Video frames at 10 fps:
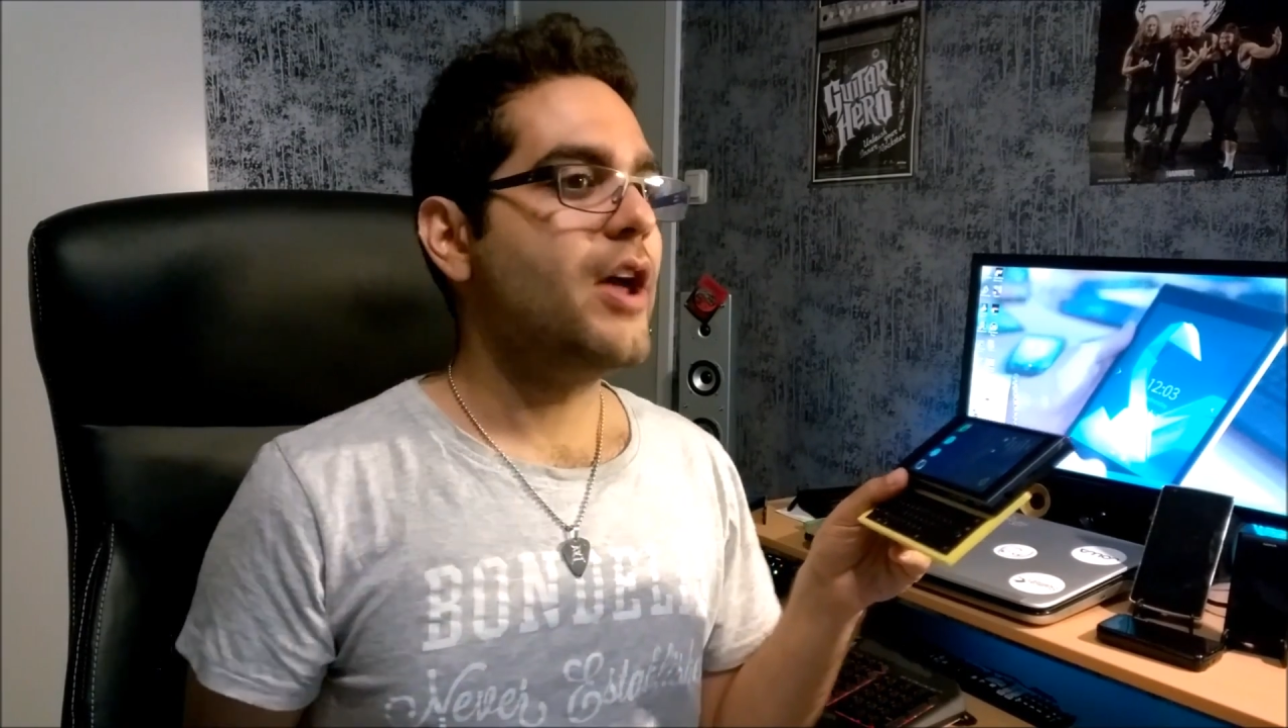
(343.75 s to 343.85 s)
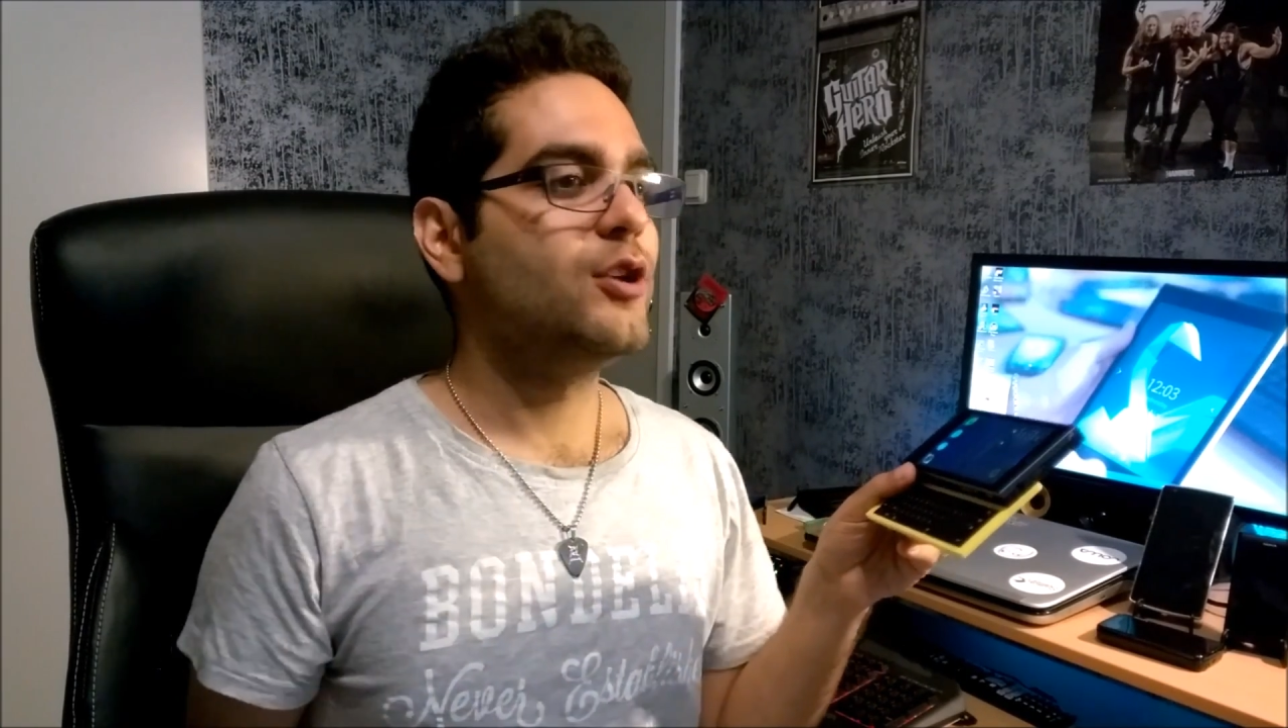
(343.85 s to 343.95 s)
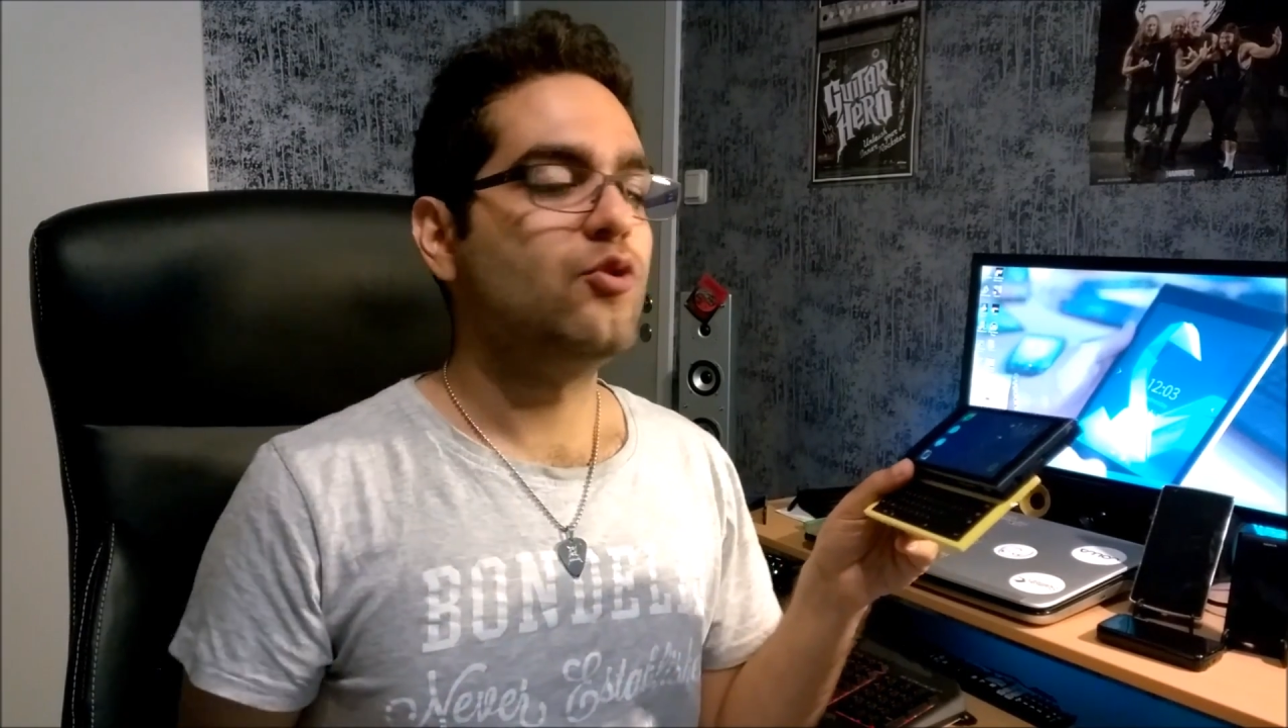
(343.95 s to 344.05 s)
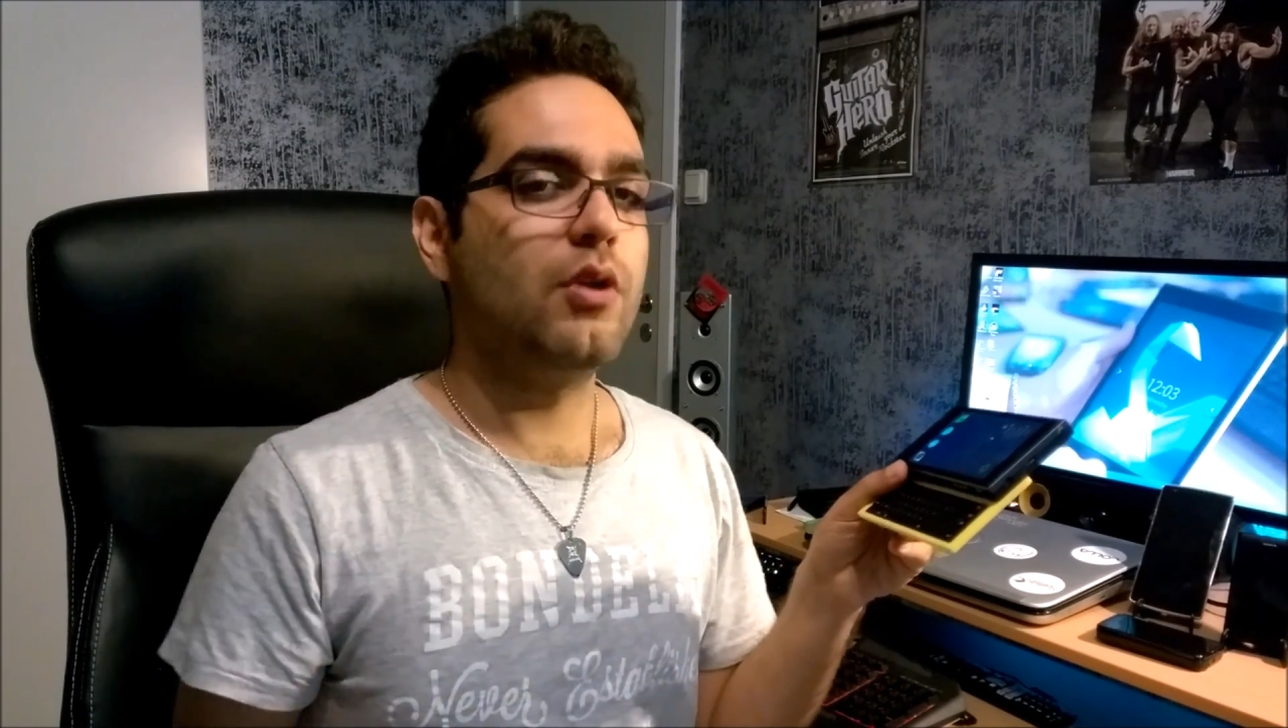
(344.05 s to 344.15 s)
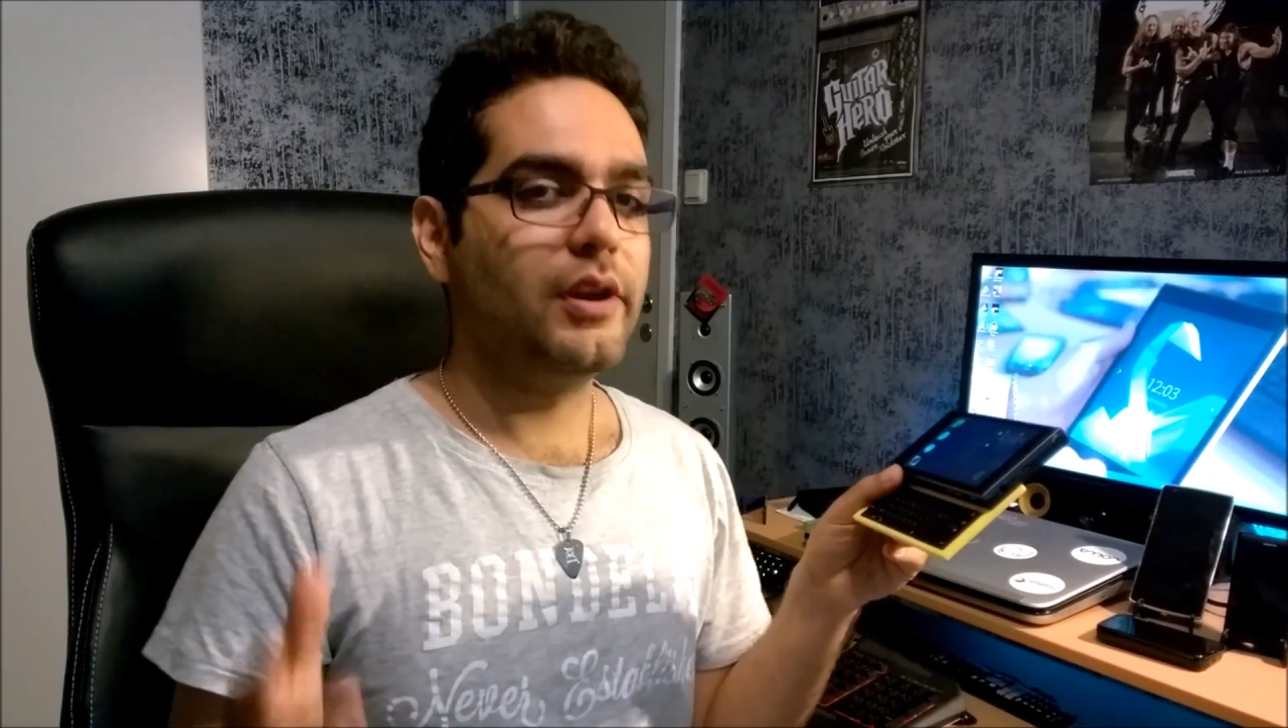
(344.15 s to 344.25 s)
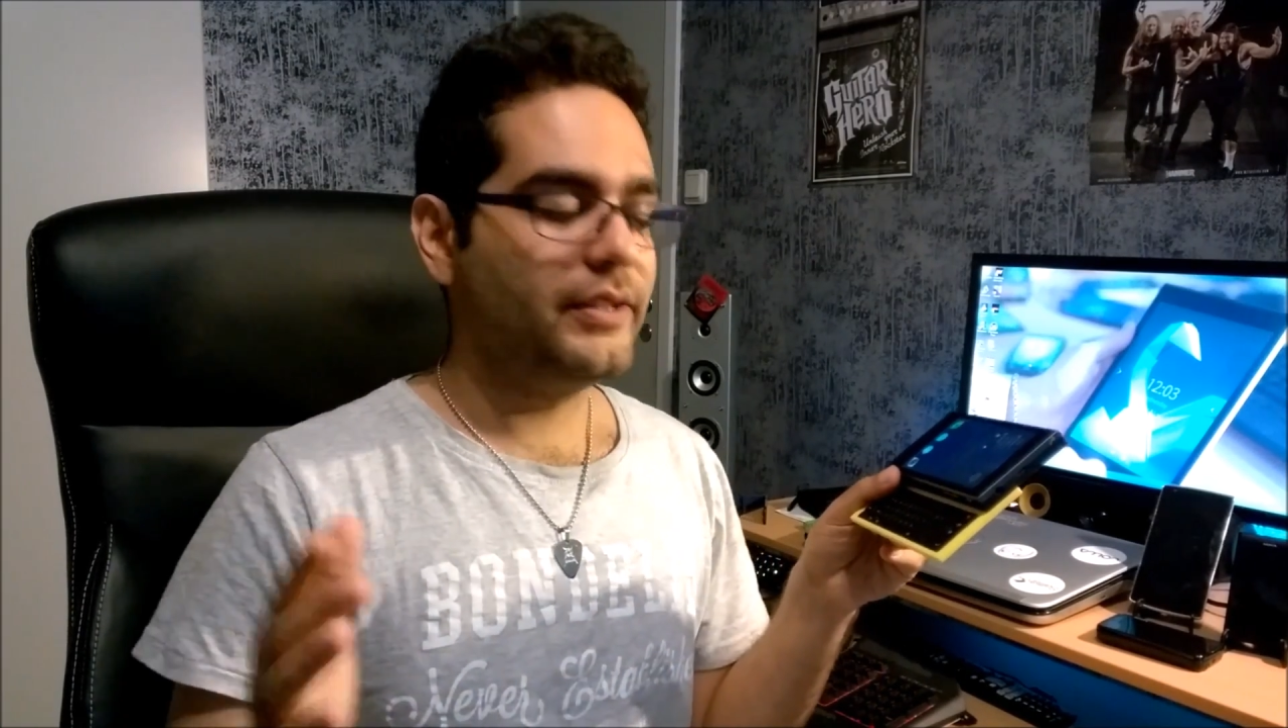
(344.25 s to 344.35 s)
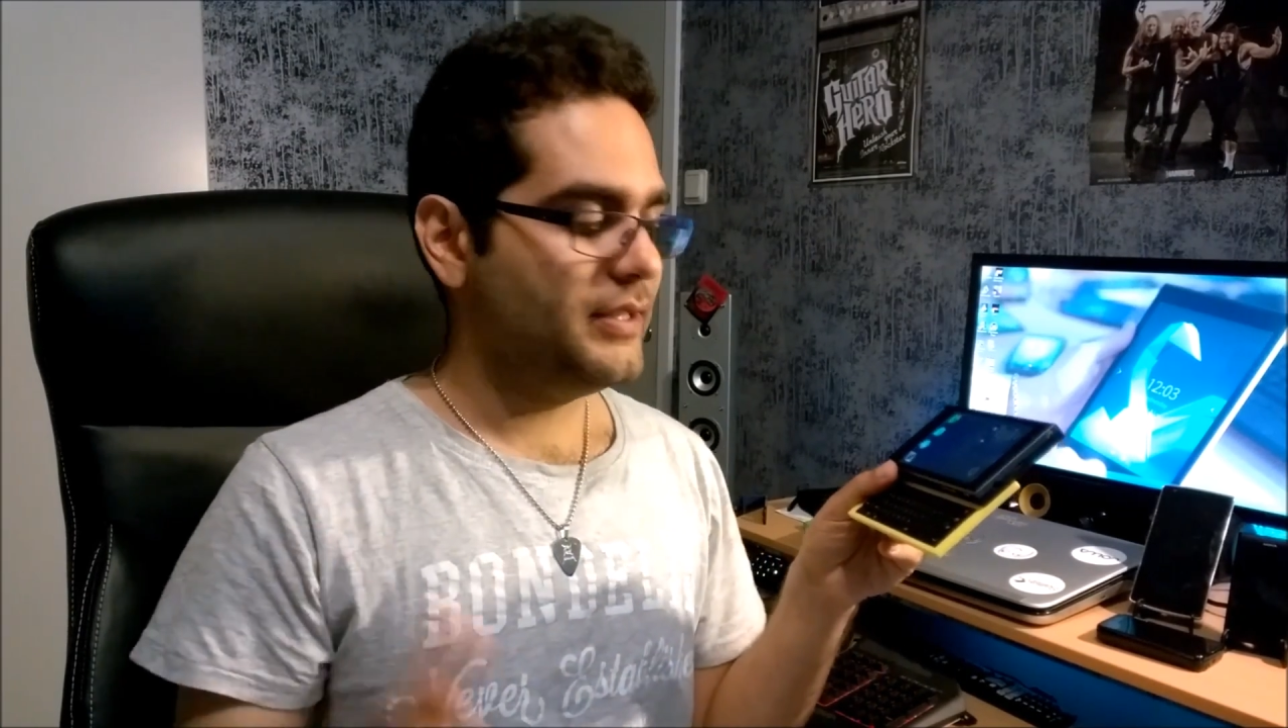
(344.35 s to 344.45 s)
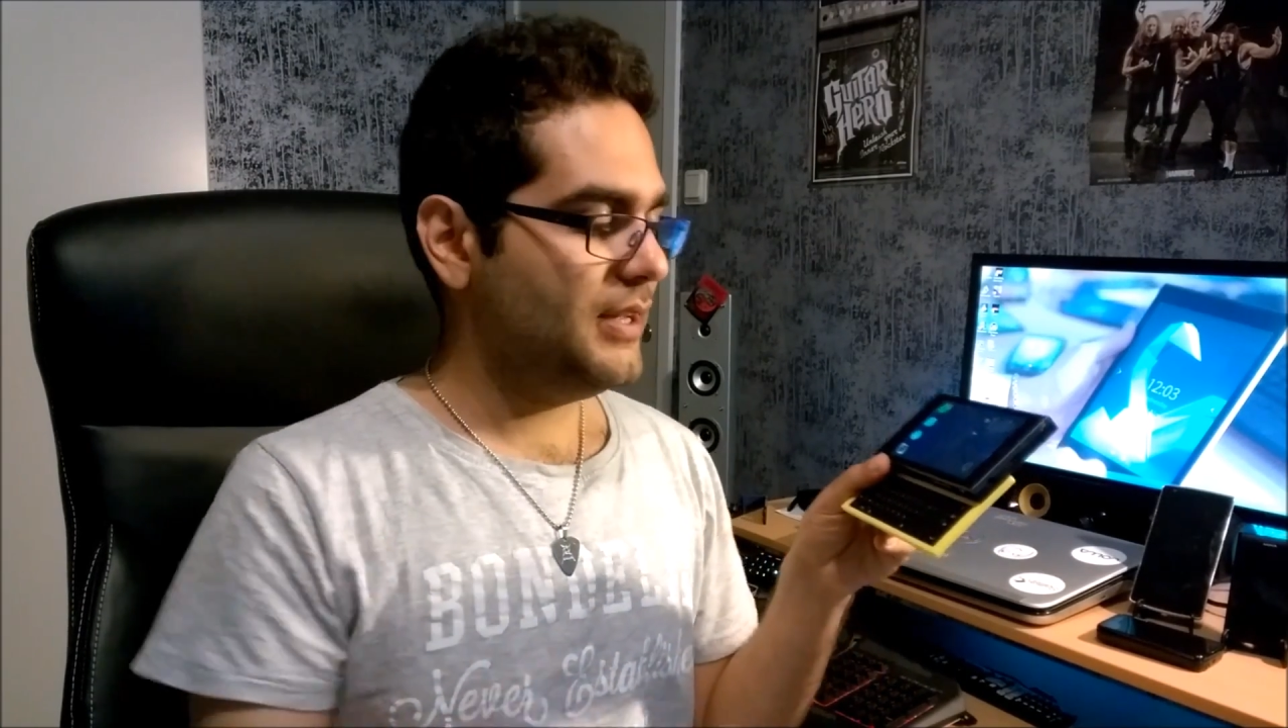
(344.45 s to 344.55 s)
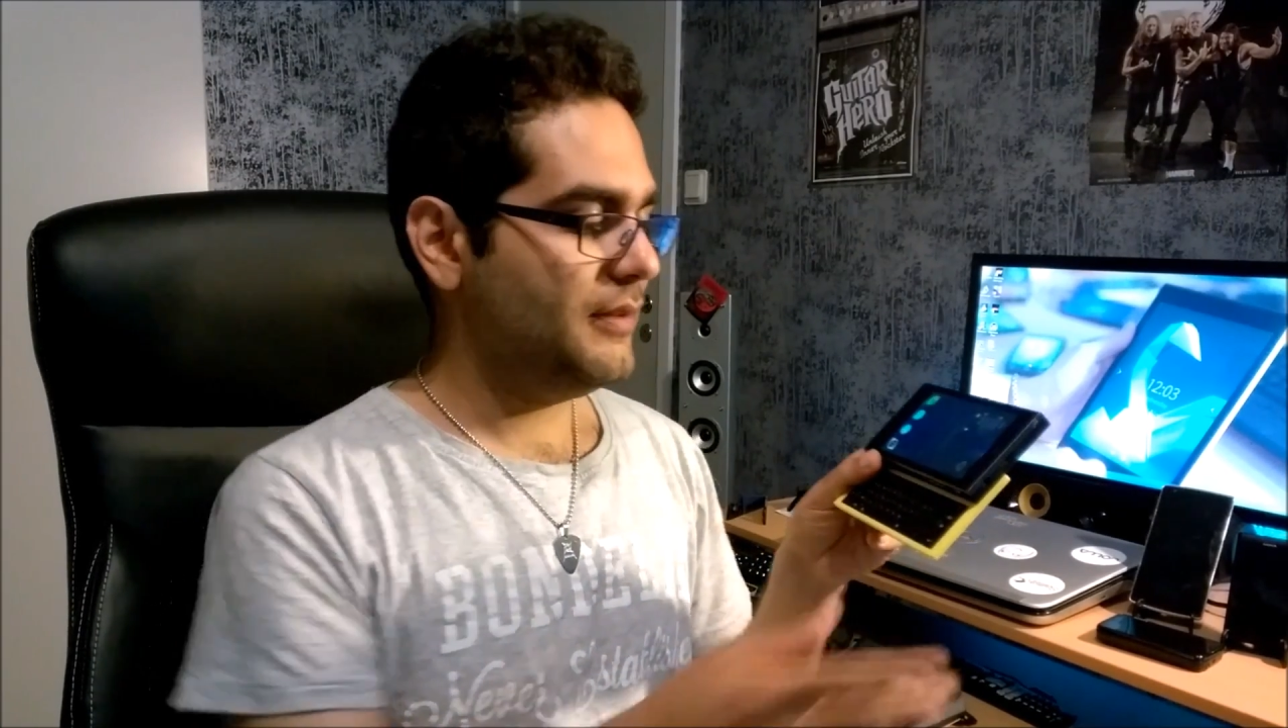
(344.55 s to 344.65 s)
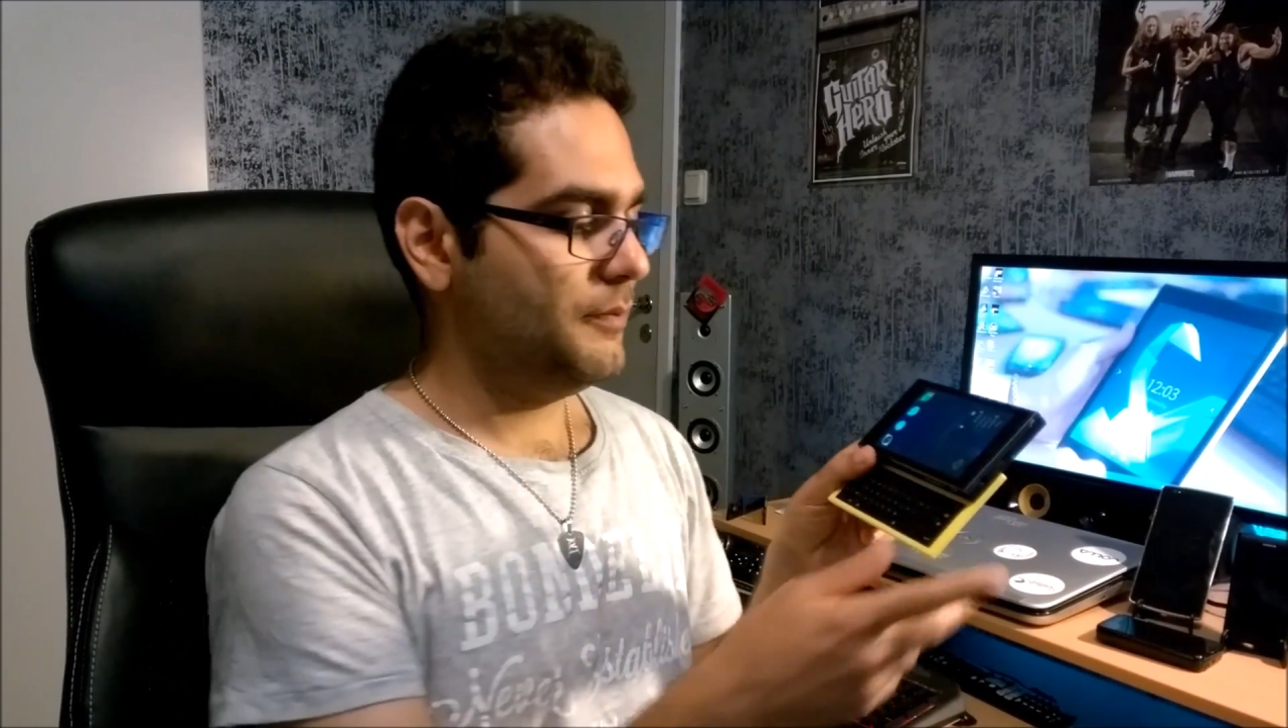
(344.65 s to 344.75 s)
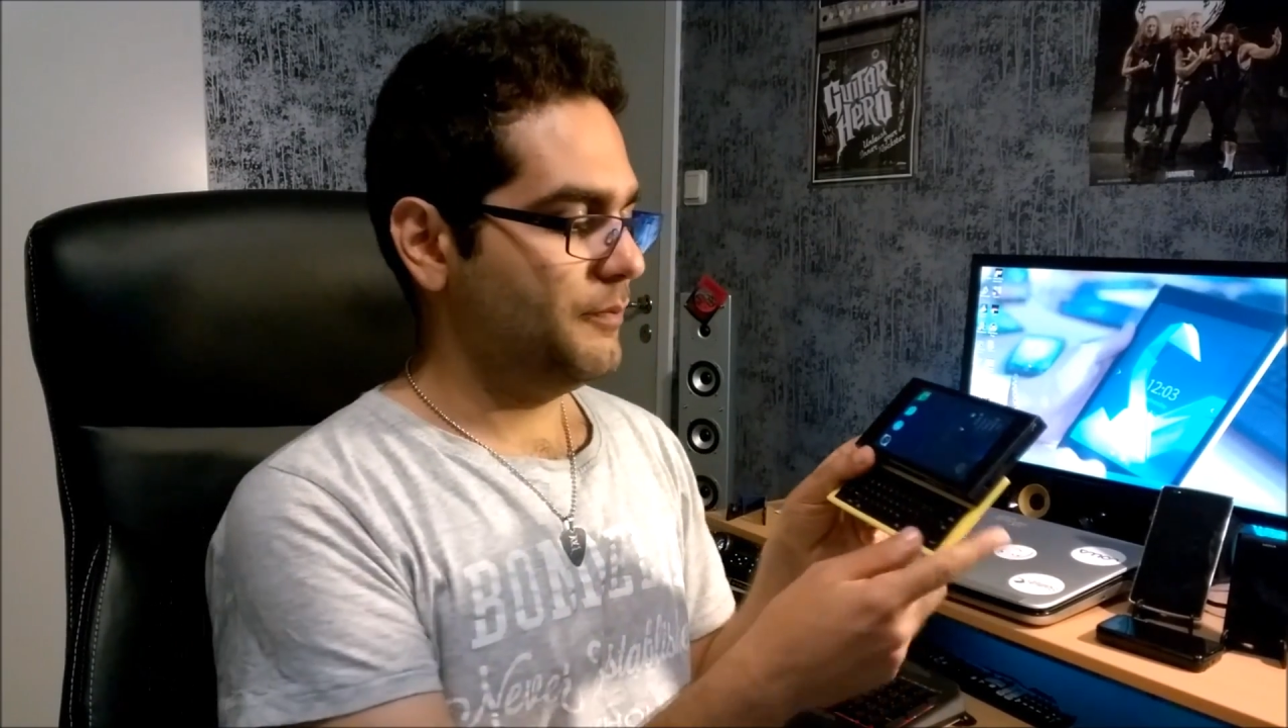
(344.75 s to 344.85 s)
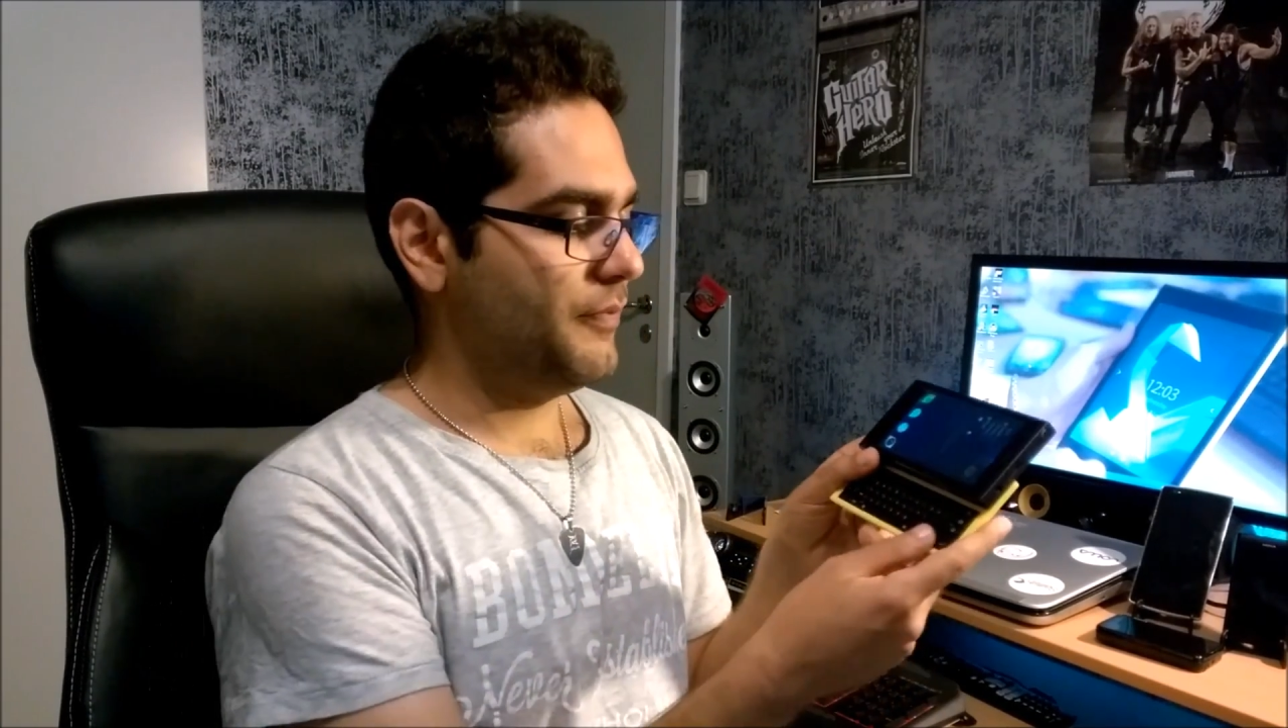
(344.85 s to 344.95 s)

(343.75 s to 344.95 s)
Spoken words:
quality